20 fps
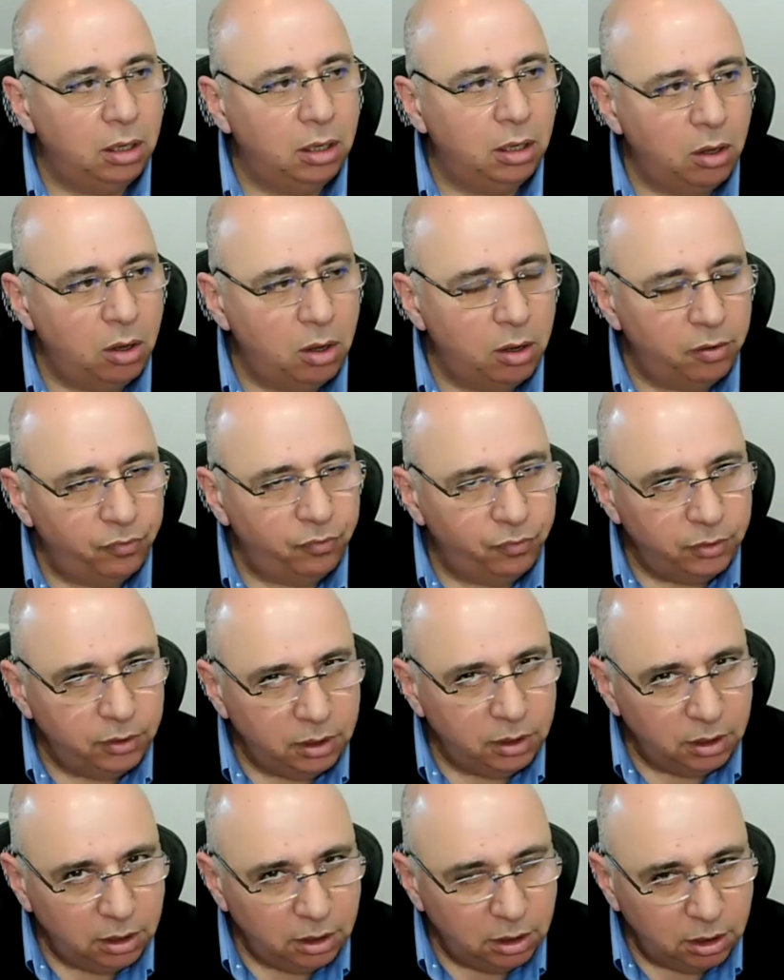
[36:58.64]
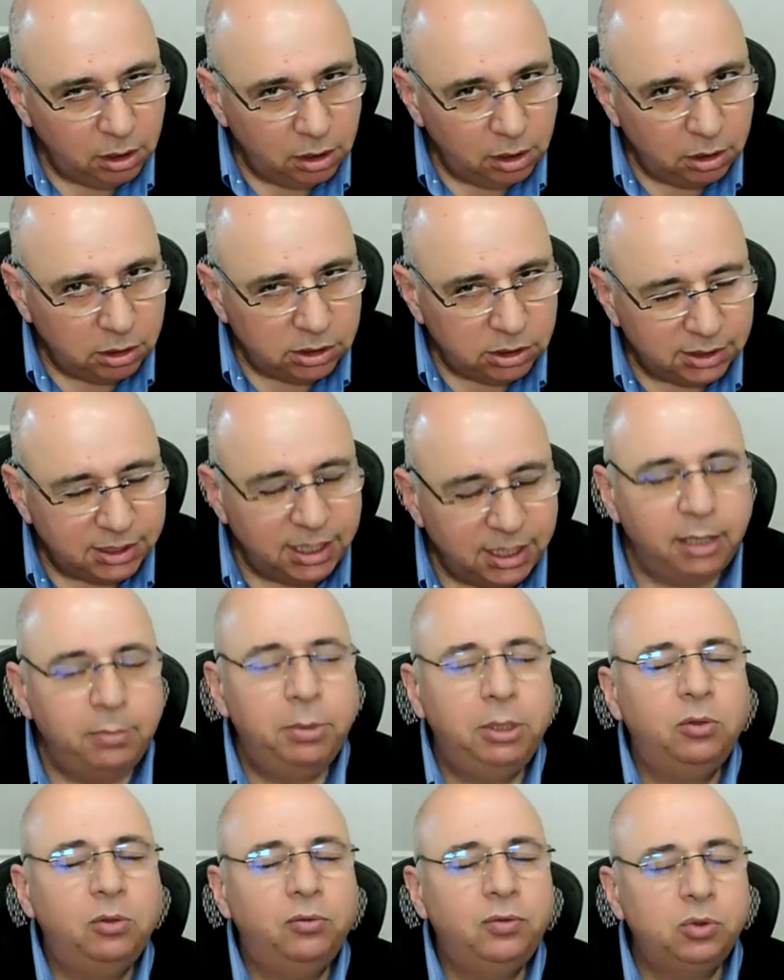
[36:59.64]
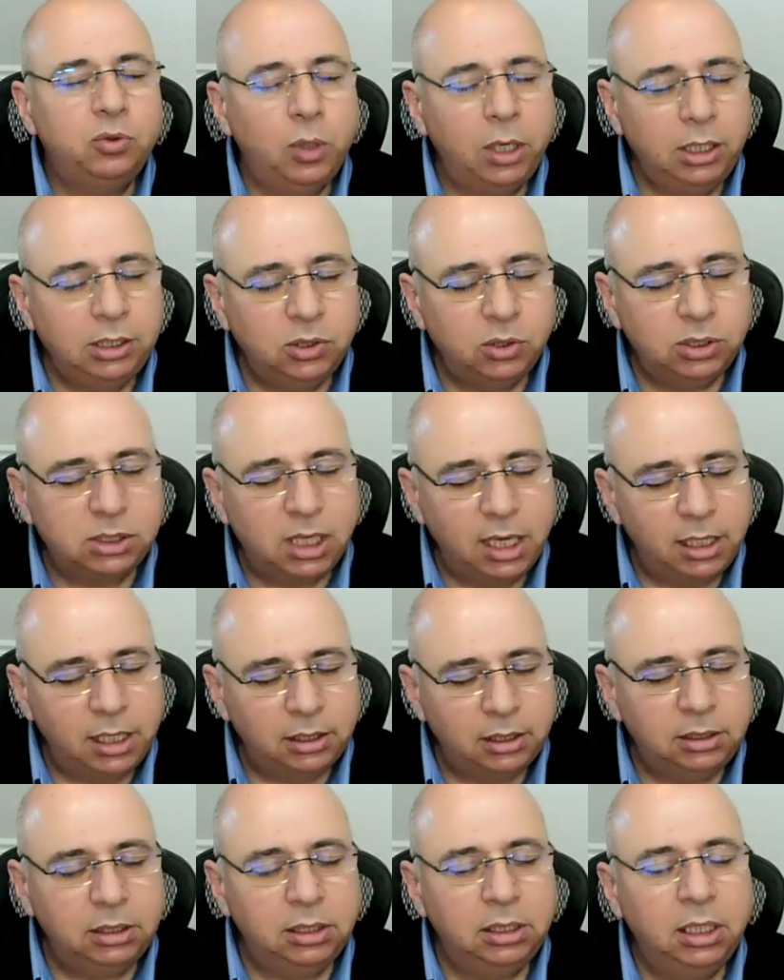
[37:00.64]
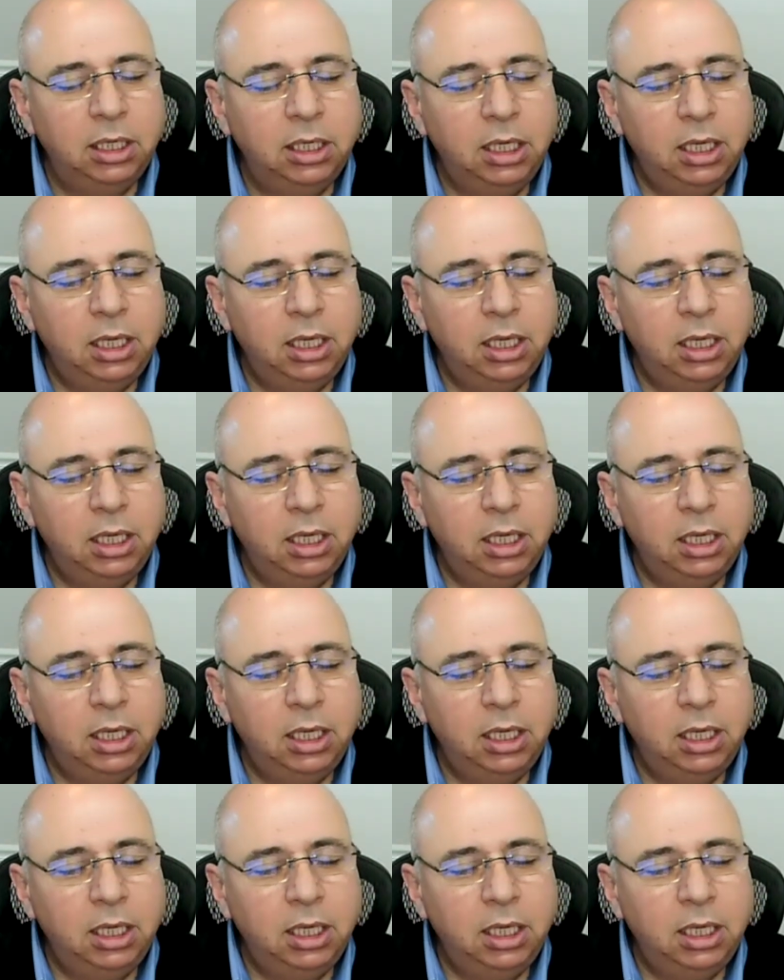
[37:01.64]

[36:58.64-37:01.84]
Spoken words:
of the segment of Israeli society